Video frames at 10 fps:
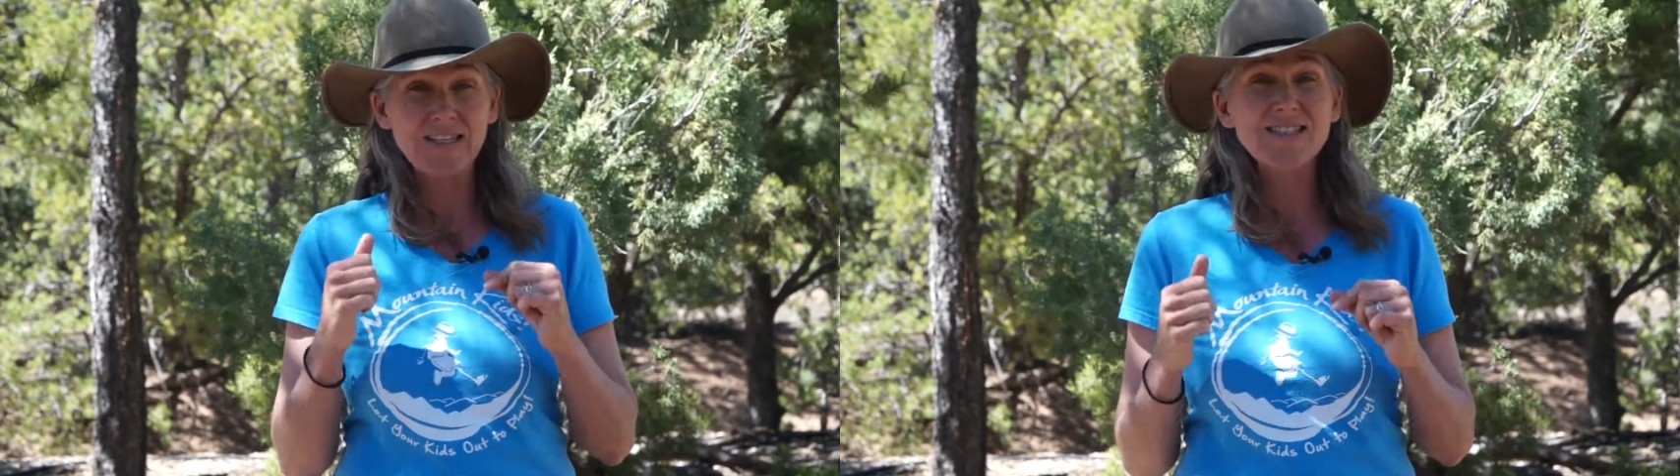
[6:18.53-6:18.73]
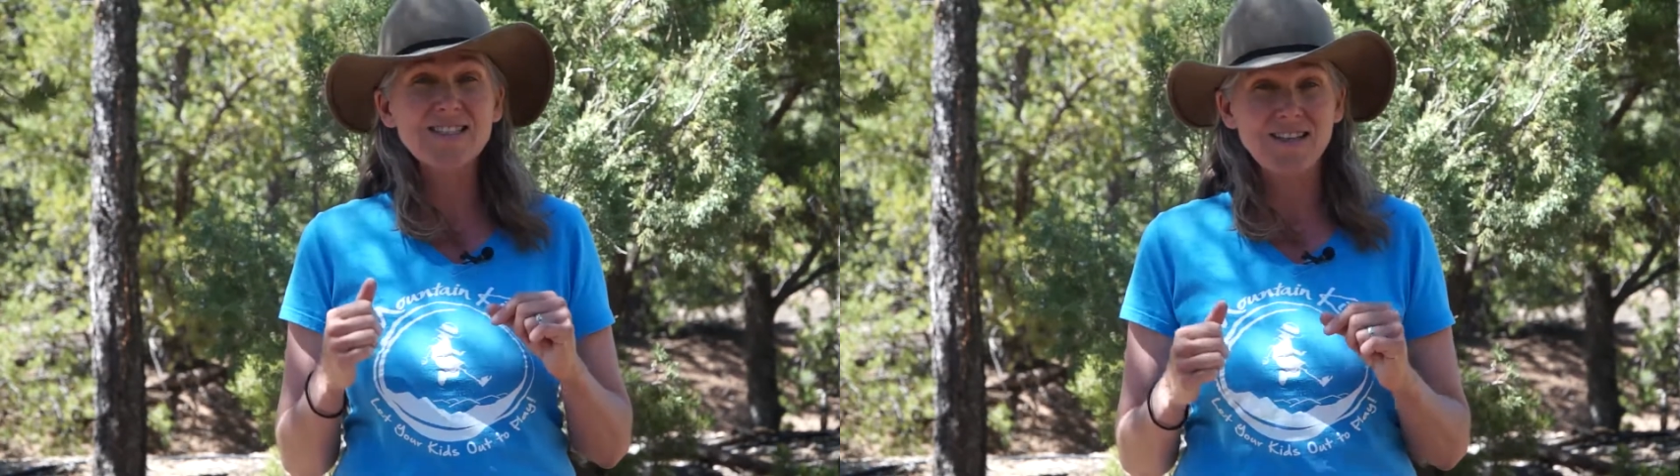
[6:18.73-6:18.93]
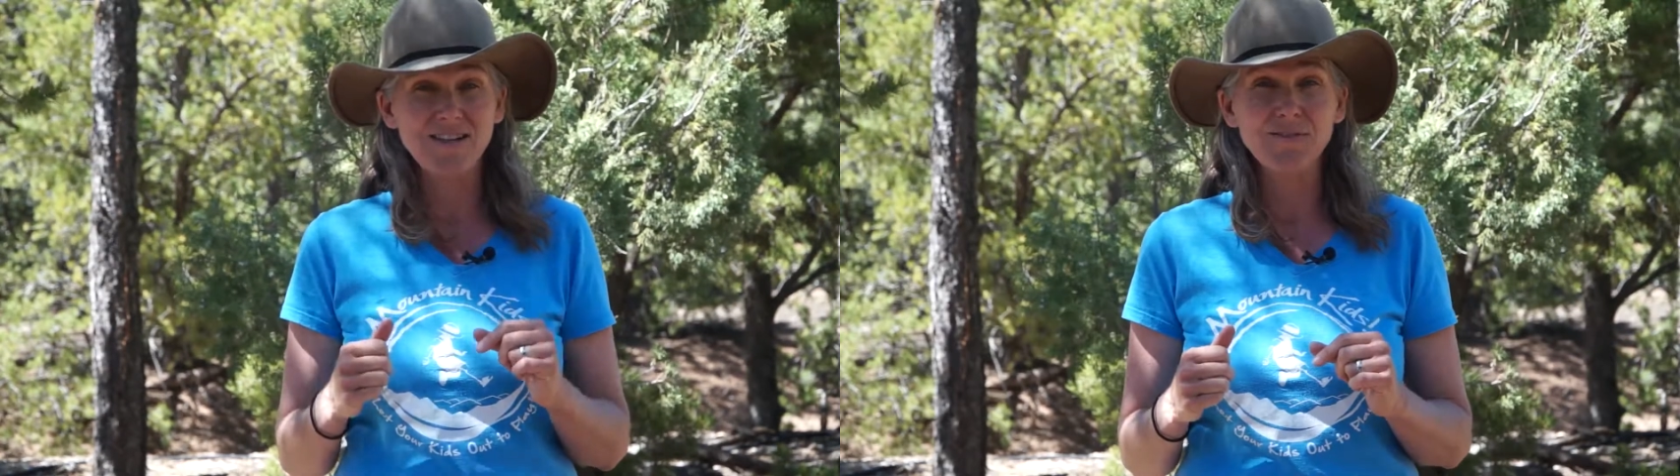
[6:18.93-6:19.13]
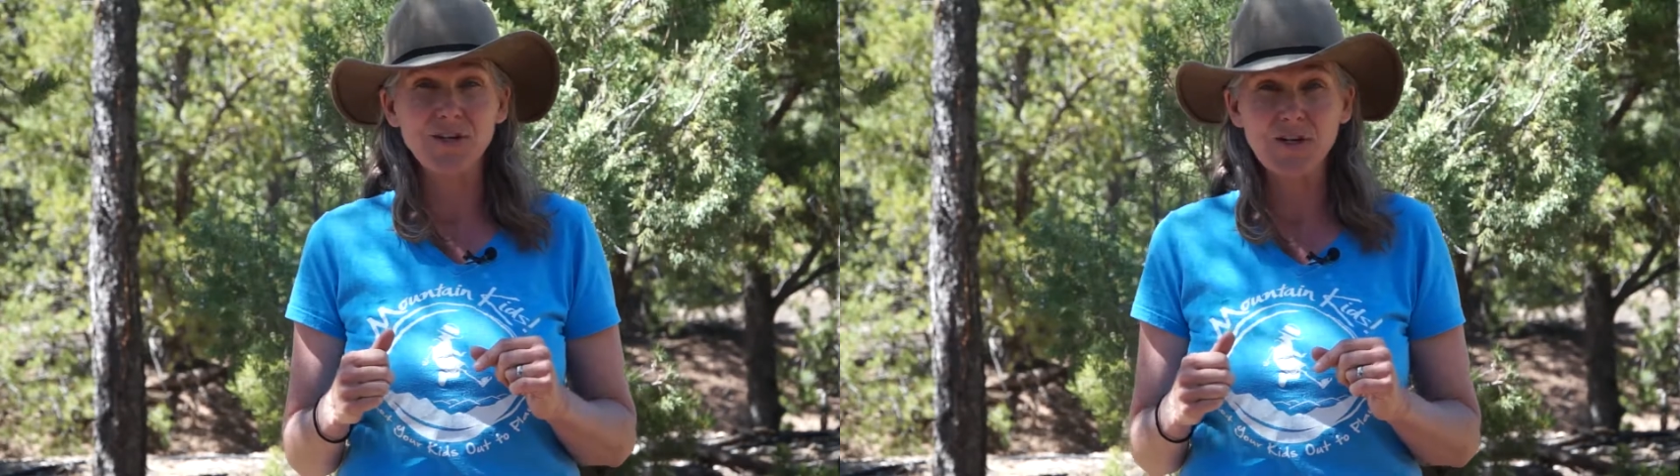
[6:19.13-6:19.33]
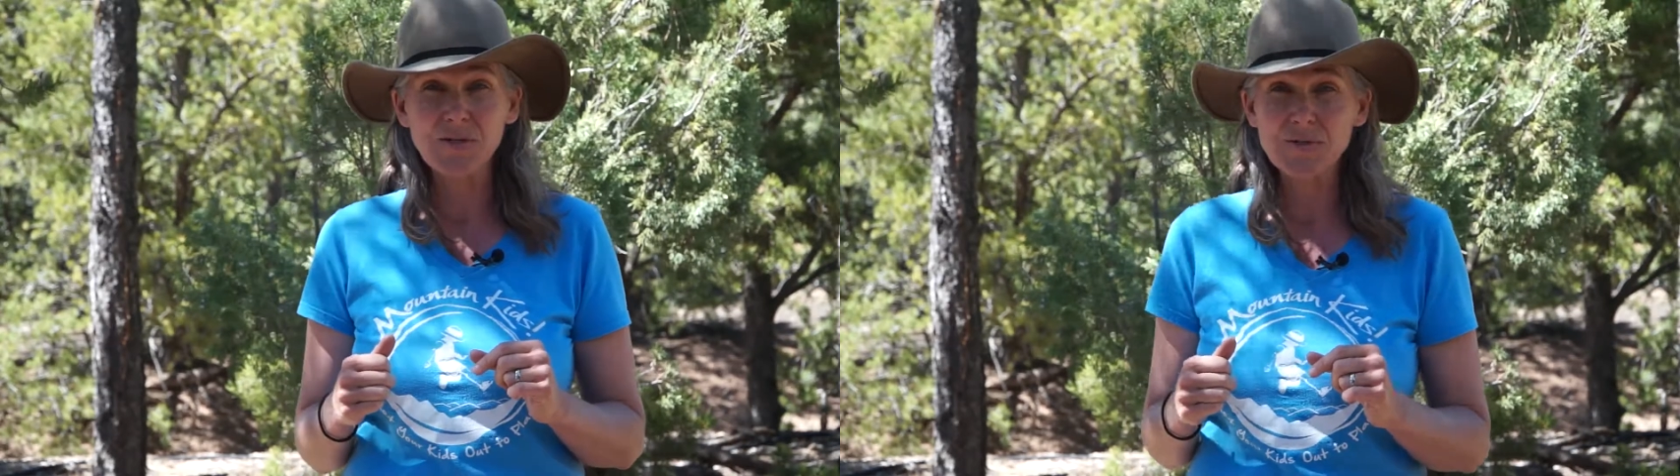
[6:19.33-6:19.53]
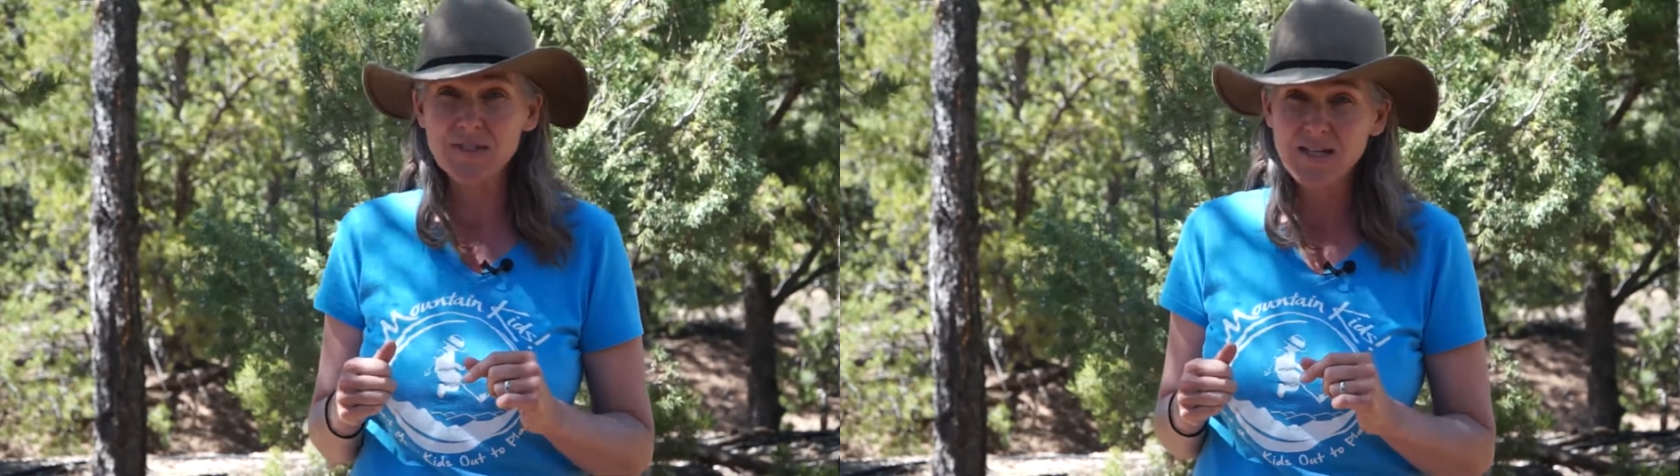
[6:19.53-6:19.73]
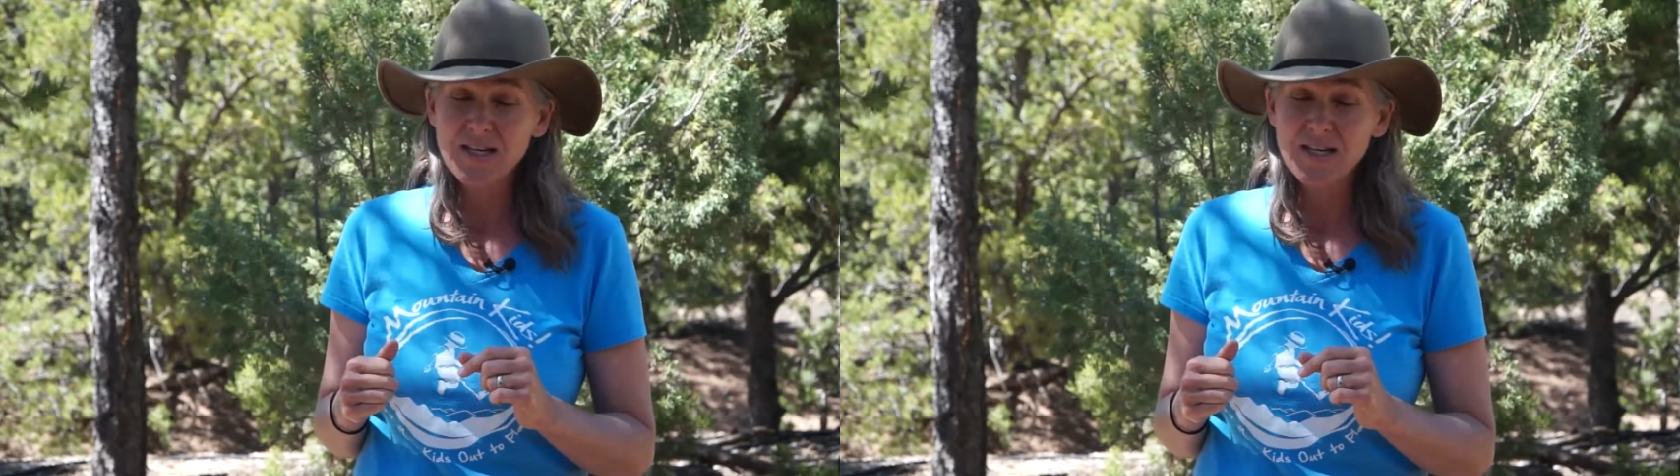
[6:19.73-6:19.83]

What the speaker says: inside of our nose.